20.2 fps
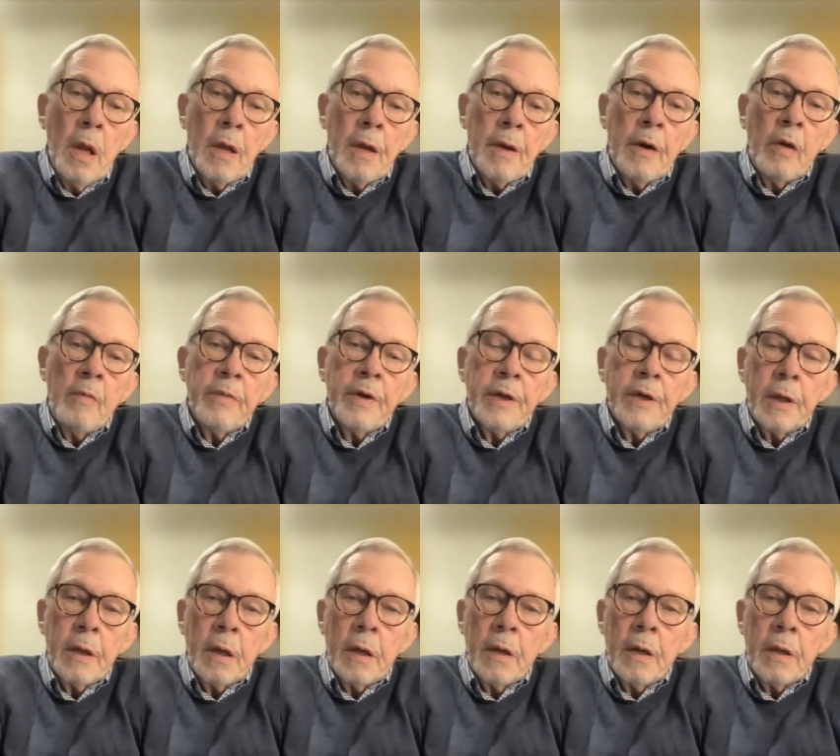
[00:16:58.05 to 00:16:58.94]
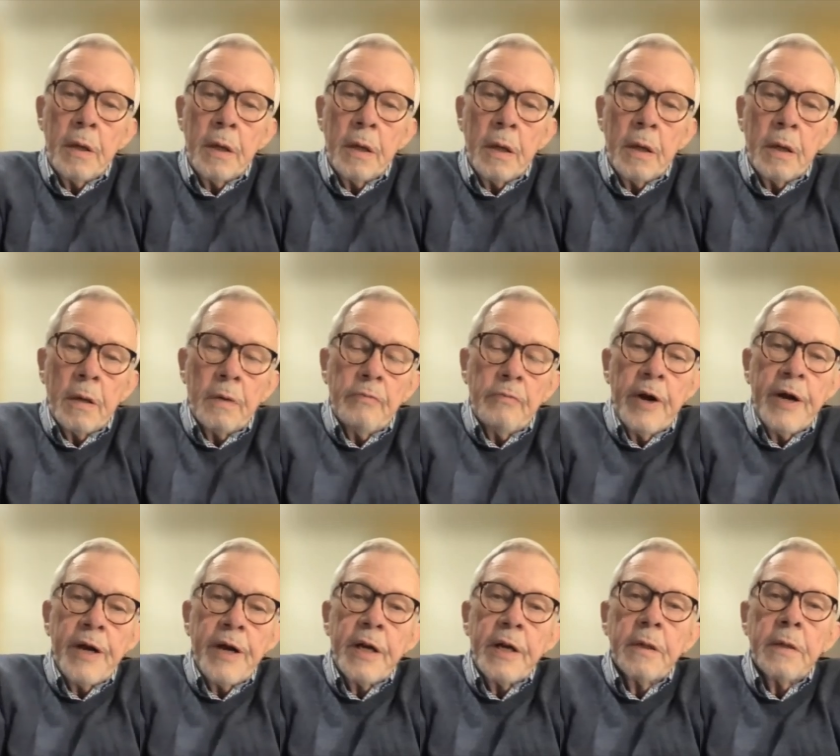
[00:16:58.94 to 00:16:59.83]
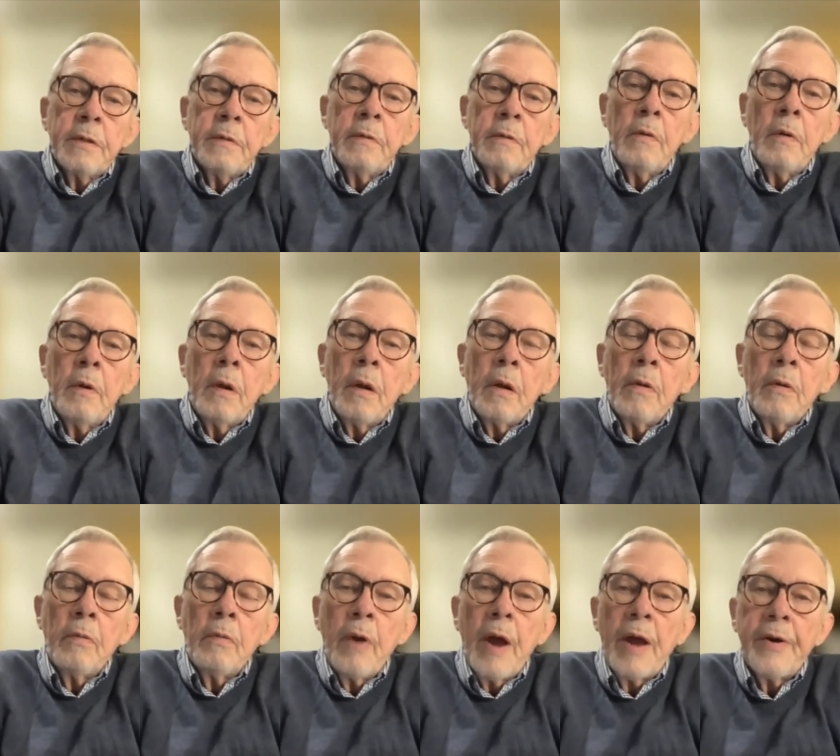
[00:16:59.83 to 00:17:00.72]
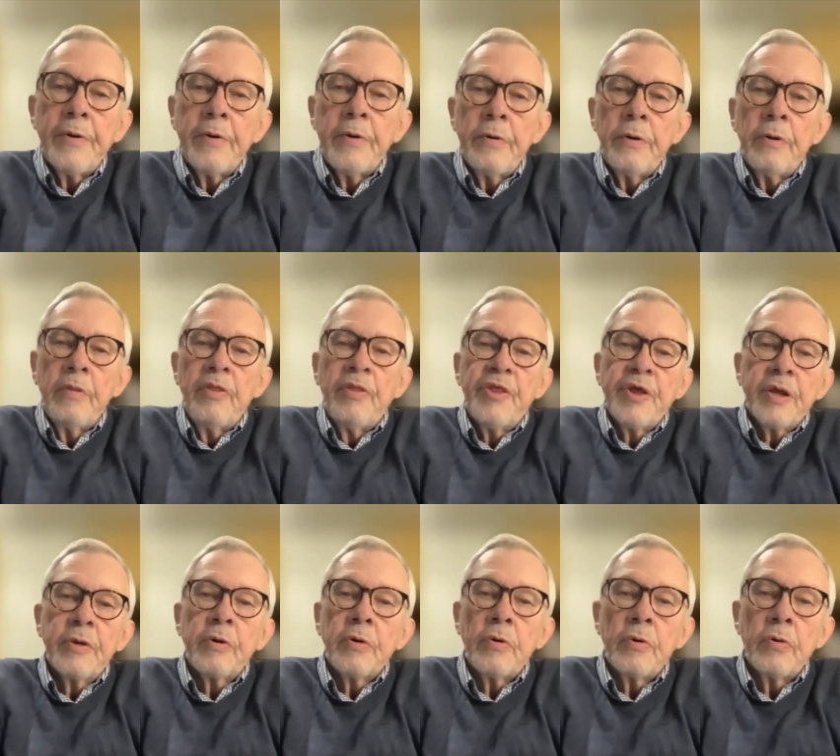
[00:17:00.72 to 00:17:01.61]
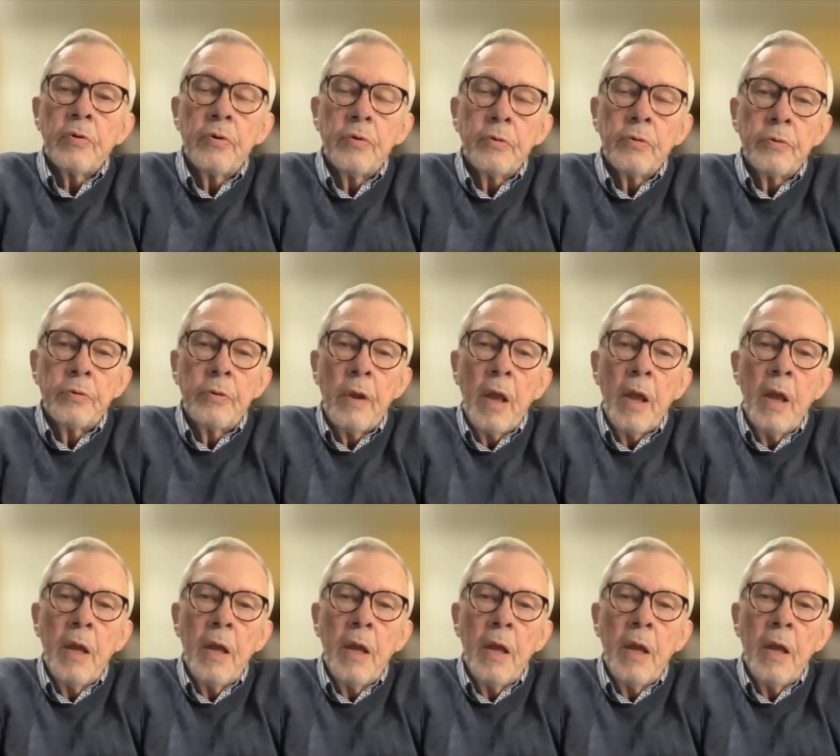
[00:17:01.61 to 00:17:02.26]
an Armenian, uh, Iranian uh, writer and thinker who